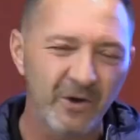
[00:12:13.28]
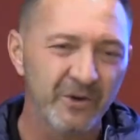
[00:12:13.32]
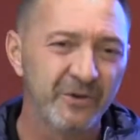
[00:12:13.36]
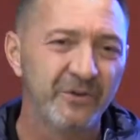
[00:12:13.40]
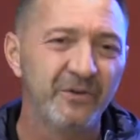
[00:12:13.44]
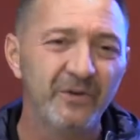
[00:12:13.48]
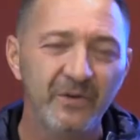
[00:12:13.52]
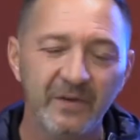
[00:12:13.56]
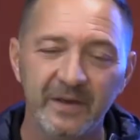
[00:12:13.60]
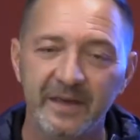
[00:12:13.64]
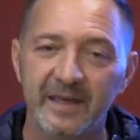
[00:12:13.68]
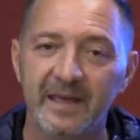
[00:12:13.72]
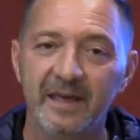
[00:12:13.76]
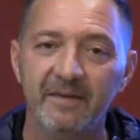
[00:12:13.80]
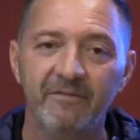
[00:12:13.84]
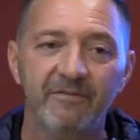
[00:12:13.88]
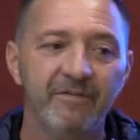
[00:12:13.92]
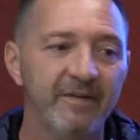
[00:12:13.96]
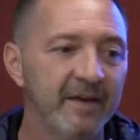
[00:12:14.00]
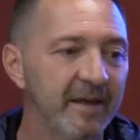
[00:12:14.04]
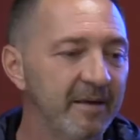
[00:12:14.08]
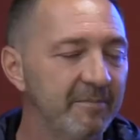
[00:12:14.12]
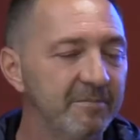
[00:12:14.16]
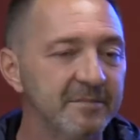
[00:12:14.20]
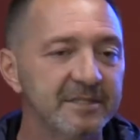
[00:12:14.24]
got to
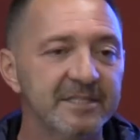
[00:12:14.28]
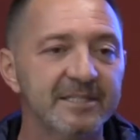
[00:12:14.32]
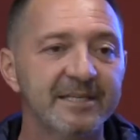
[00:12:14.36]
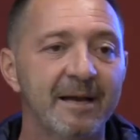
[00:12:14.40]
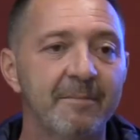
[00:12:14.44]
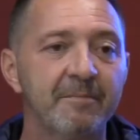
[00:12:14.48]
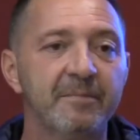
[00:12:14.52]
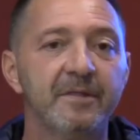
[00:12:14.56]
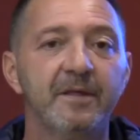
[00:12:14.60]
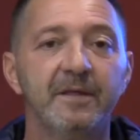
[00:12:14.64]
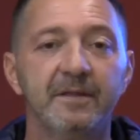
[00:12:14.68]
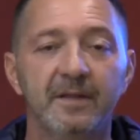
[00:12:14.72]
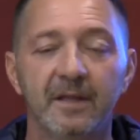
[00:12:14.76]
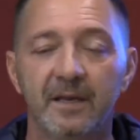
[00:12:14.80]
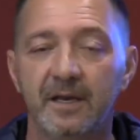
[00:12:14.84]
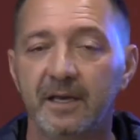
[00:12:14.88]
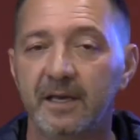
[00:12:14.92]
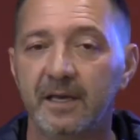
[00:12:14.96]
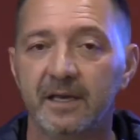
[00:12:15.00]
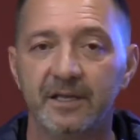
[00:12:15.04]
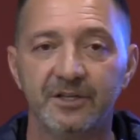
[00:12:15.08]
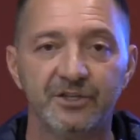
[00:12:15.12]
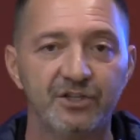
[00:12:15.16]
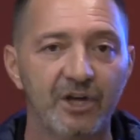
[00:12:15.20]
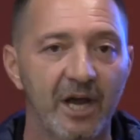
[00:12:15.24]
give him something that
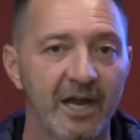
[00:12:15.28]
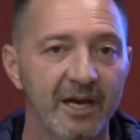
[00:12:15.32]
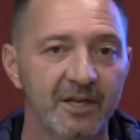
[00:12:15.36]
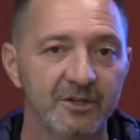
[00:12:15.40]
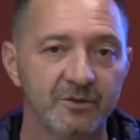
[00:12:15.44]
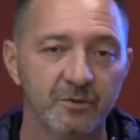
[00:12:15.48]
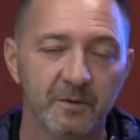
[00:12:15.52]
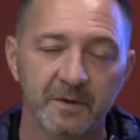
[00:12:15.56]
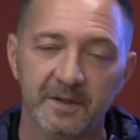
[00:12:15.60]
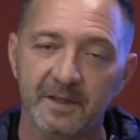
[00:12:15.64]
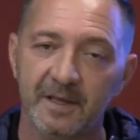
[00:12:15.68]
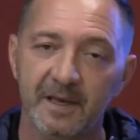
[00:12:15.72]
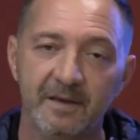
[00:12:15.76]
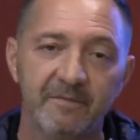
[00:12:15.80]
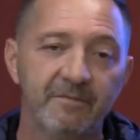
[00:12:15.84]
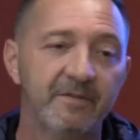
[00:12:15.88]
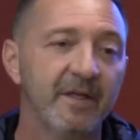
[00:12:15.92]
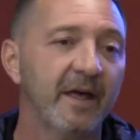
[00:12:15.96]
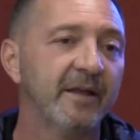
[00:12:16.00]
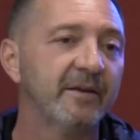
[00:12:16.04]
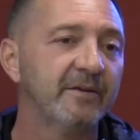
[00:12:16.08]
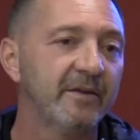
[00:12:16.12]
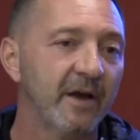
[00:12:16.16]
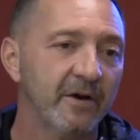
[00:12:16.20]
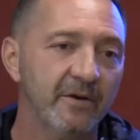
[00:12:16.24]
he can challenge with. If
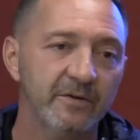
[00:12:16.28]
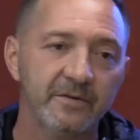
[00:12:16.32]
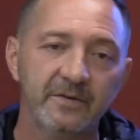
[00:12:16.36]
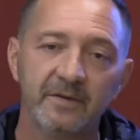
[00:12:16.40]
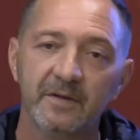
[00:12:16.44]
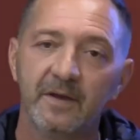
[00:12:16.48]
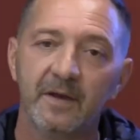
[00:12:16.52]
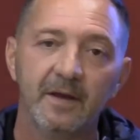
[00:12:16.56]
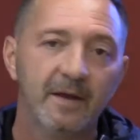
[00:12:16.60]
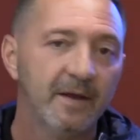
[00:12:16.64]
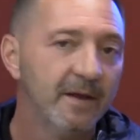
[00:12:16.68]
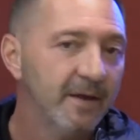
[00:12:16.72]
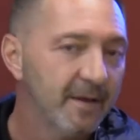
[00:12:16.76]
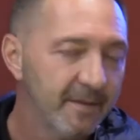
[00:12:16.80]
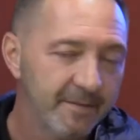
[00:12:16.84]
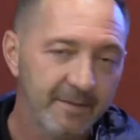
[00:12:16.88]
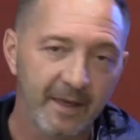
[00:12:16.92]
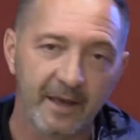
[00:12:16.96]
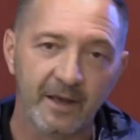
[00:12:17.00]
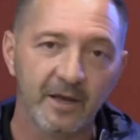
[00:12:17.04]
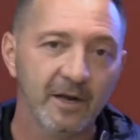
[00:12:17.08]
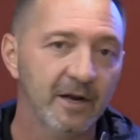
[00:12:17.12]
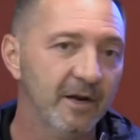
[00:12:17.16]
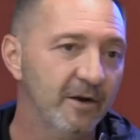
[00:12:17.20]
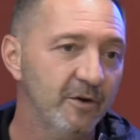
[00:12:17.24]
they don't,
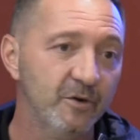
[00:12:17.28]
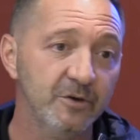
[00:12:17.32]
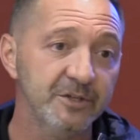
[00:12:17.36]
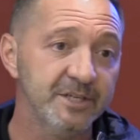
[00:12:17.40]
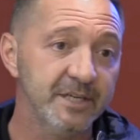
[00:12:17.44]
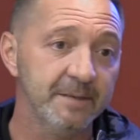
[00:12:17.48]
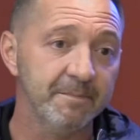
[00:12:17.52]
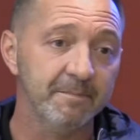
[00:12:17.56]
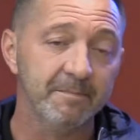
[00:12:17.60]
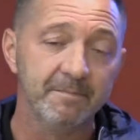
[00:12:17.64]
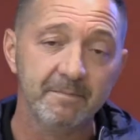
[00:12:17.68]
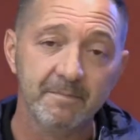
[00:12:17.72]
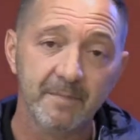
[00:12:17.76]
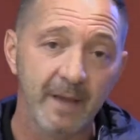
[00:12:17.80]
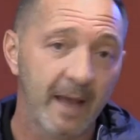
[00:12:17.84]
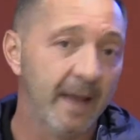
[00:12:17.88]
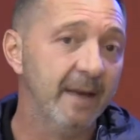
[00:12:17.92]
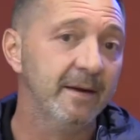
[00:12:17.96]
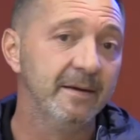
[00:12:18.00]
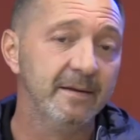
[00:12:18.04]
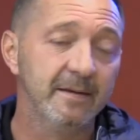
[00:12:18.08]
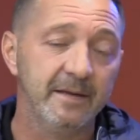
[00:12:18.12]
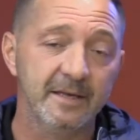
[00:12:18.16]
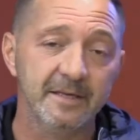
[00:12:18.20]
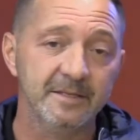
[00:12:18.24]
they're going to lose him
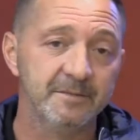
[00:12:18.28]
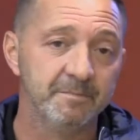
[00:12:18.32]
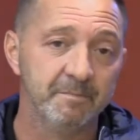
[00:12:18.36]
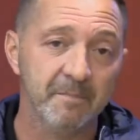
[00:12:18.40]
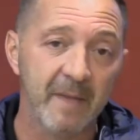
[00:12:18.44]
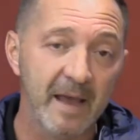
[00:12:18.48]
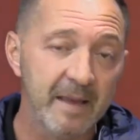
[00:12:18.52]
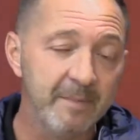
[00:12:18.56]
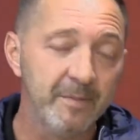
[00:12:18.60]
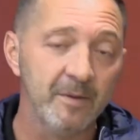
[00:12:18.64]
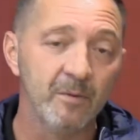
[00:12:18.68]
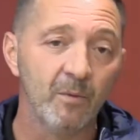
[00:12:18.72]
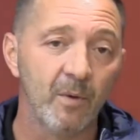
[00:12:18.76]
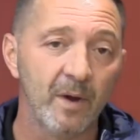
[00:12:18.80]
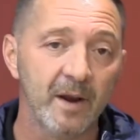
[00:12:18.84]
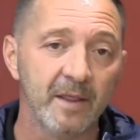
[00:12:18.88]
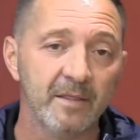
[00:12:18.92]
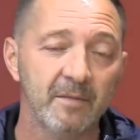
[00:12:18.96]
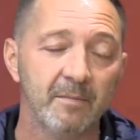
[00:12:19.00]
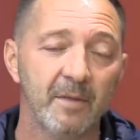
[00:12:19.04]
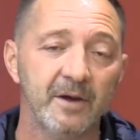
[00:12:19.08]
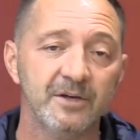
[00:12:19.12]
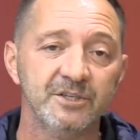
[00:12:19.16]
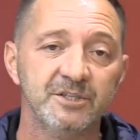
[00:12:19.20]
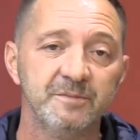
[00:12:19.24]
and he's maybe one
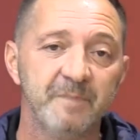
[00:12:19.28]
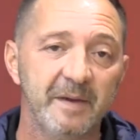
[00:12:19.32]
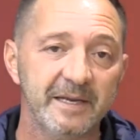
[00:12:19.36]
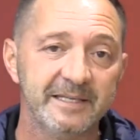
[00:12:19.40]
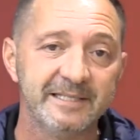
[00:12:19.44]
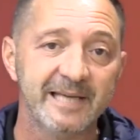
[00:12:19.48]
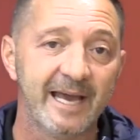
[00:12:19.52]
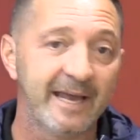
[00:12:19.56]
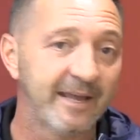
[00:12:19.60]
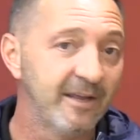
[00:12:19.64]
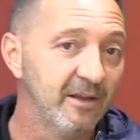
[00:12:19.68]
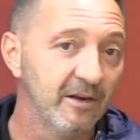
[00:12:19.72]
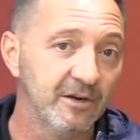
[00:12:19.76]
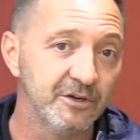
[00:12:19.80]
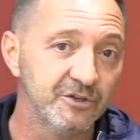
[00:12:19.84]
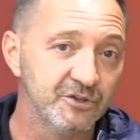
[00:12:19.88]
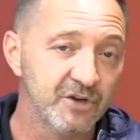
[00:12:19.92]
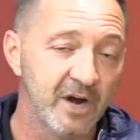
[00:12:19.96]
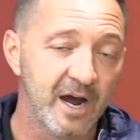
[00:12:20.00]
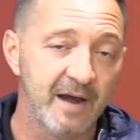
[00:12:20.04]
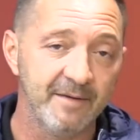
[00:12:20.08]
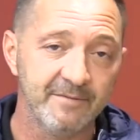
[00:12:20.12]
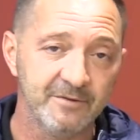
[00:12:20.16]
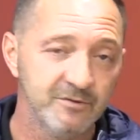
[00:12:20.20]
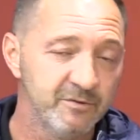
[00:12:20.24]
of the most spectacular
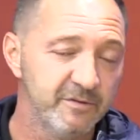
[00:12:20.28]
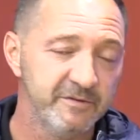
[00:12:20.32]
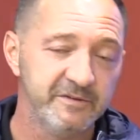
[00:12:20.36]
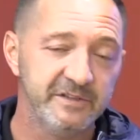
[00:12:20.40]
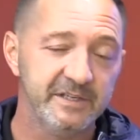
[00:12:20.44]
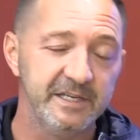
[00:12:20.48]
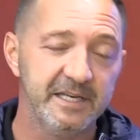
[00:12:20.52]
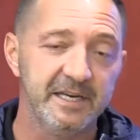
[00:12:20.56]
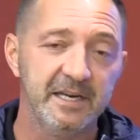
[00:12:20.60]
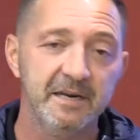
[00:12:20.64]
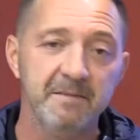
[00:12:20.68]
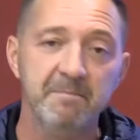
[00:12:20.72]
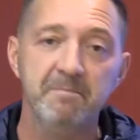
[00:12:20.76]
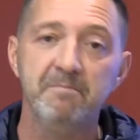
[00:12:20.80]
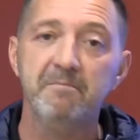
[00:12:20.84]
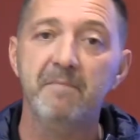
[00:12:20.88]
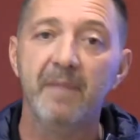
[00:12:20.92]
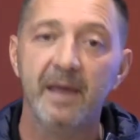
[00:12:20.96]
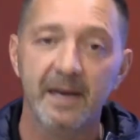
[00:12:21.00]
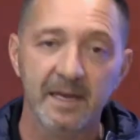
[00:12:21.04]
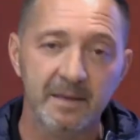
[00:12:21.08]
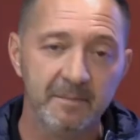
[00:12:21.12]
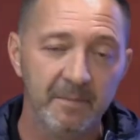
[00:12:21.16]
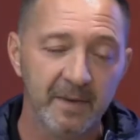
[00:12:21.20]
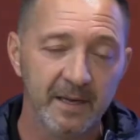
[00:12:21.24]
drivers we've seen in
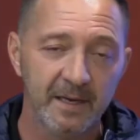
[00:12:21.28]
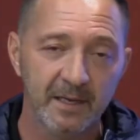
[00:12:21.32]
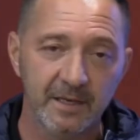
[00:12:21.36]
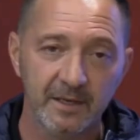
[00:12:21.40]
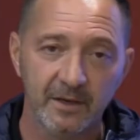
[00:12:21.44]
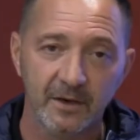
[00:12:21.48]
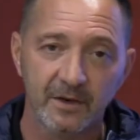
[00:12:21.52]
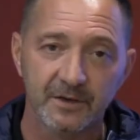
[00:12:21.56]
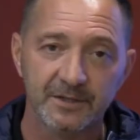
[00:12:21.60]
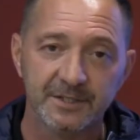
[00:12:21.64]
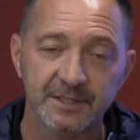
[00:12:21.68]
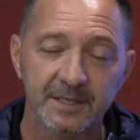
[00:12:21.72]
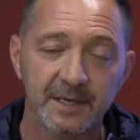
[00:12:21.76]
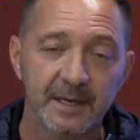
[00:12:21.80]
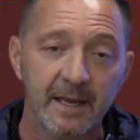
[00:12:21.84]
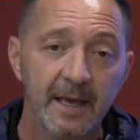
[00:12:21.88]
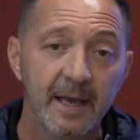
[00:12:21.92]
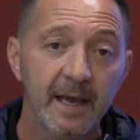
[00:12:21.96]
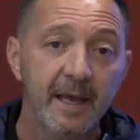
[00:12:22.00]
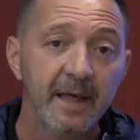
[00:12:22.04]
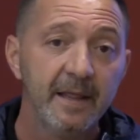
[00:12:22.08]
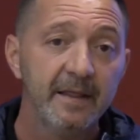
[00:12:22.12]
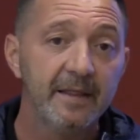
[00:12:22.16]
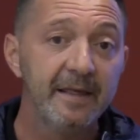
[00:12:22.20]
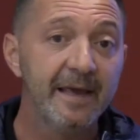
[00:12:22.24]
many, many years.
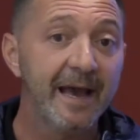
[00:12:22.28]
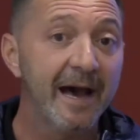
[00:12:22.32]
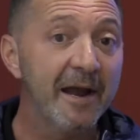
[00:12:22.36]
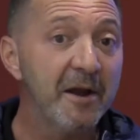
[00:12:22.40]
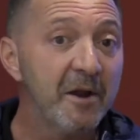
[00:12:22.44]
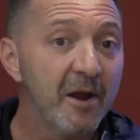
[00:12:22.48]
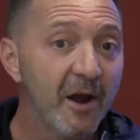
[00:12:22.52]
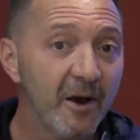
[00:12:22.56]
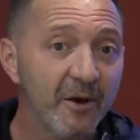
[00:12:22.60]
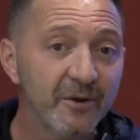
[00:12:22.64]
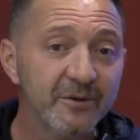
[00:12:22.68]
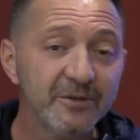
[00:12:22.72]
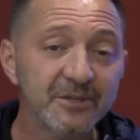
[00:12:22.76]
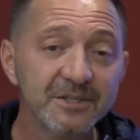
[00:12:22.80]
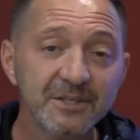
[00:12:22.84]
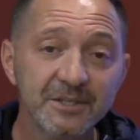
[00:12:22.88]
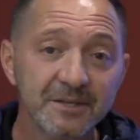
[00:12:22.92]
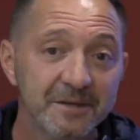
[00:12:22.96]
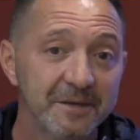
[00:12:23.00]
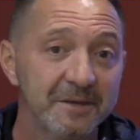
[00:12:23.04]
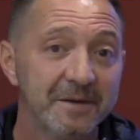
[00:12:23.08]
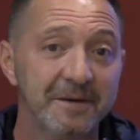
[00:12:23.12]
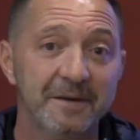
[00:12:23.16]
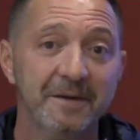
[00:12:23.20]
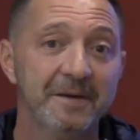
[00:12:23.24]
The
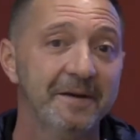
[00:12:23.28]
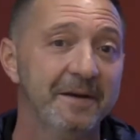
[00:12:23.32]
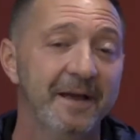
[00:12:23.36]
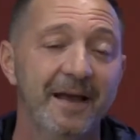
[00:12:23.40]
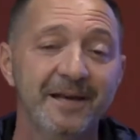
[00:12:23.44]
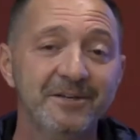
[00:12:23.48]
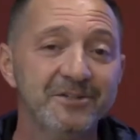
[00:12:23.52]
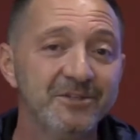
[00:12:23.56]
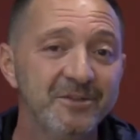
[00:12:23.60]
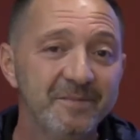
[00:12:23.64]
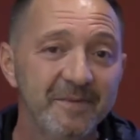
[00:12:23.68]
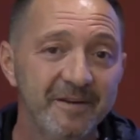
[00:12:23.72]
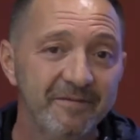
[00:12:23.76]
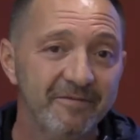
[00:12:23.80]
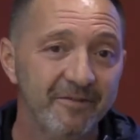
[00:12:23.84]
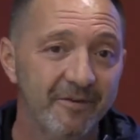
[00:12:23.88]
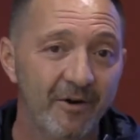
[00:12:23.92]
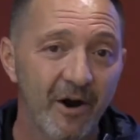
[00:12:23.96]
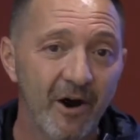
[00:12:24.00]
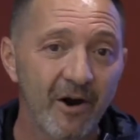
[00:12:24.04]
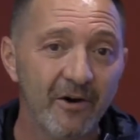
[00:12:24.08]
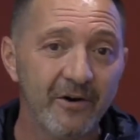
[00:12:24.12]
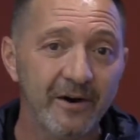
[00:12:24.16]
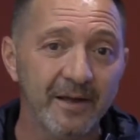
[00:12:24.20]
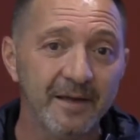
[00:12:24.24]
unknowns has to be
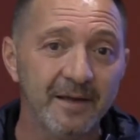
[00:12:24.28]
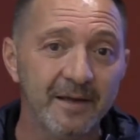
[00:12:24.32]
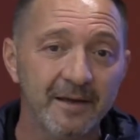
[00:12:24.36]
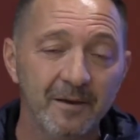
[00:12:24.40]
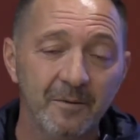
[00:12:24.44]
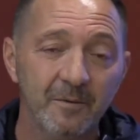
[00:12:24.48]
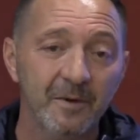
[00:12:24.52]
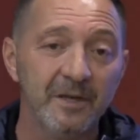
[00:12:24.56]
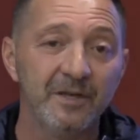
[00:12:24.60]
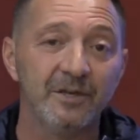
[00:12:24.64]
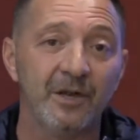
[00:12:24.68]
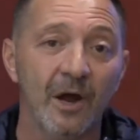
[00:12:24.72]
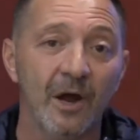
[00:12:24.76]
Ferrari. We